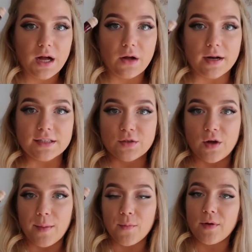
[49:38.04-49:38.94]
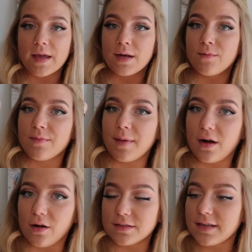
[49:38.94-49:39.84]
All right, so now I'm going in with
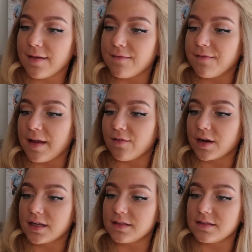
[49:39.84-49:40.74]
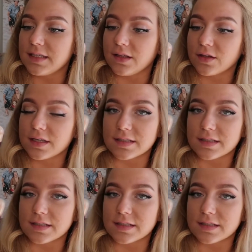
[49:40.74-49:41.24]
my all-time favorite concealer.